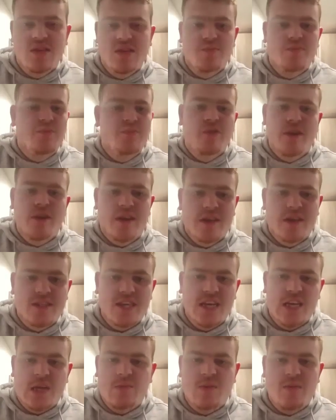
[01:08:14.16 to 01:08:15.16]
Tiprick is
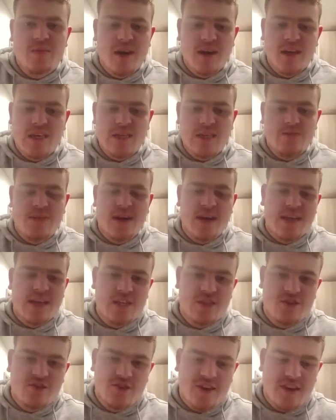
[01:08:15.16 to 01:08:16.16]
set to be back. He's back in
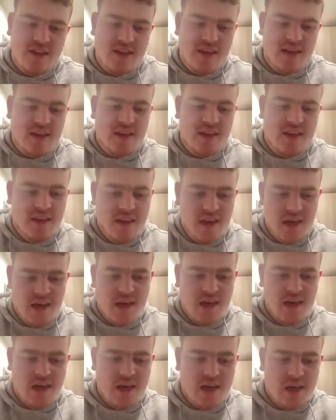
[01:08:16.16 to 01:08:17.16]
training.
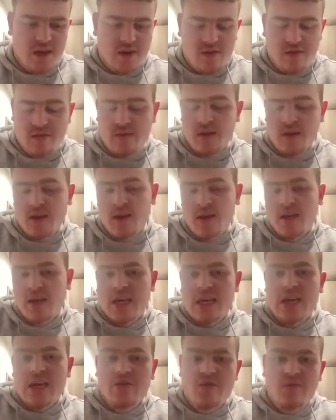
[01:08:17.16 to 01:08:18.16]

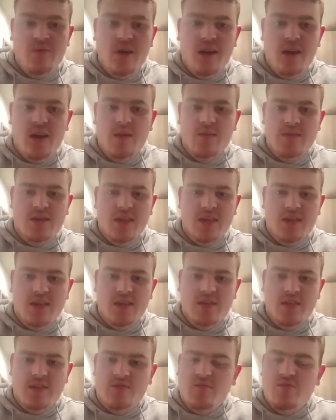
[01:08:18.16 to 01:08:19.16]
Kieran Williams
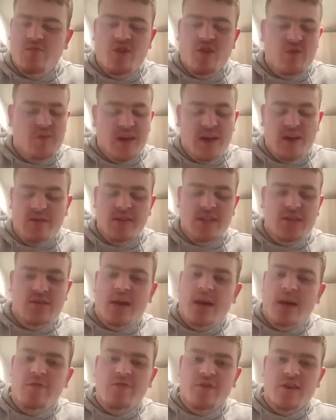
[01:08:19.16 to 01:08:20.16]
is probably out in
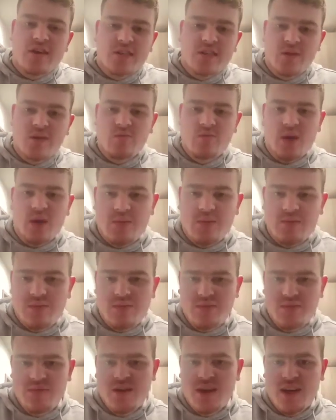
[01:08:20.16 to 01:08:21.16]
South Africa somewhere.
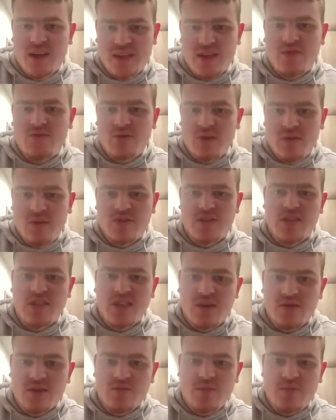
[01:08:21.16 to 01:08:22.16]
And, obviously
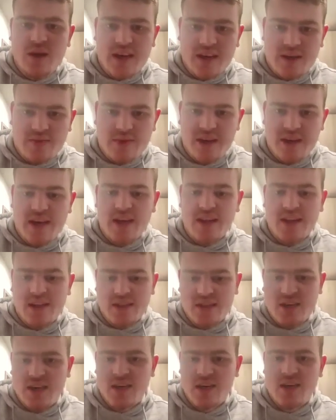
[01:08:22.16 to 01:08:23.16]
now he's back playing.
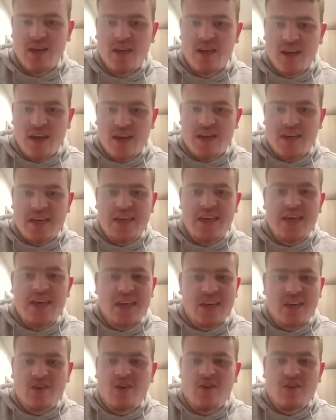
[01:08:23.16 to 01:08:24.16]
That's a
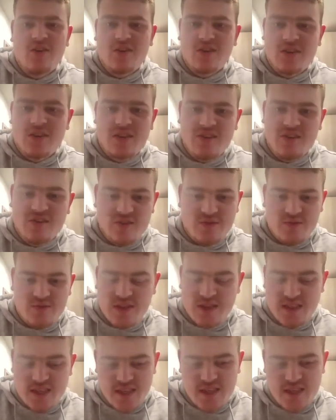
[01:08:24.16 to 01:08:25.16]
key cog to the Osprey
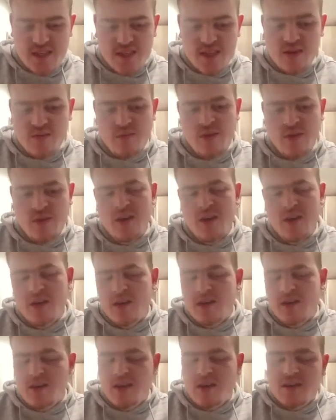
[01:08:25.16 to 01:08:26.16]
system.
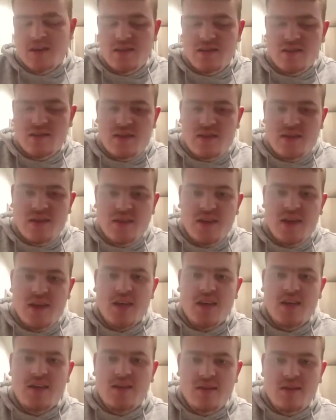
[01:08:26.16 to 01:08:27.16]
And you're
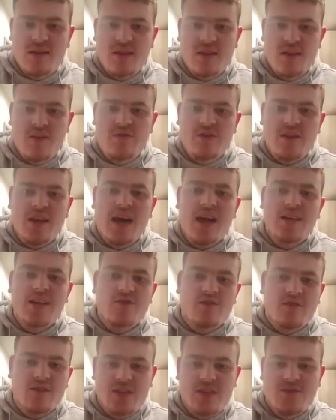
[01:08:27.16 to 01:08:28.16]
thinking, if you can add
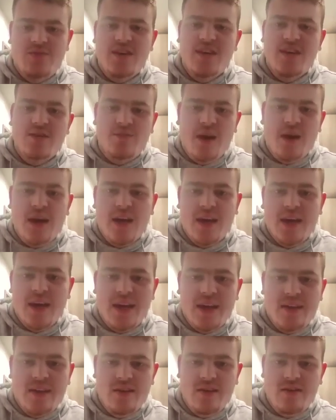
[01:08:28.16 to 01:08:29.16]
all these players back
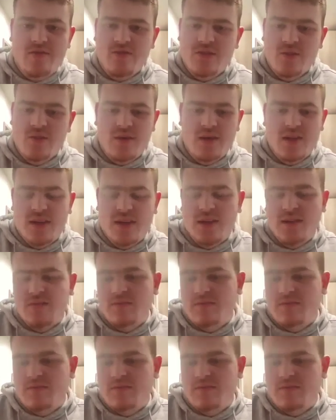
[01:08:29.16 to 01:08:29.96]
in, someone like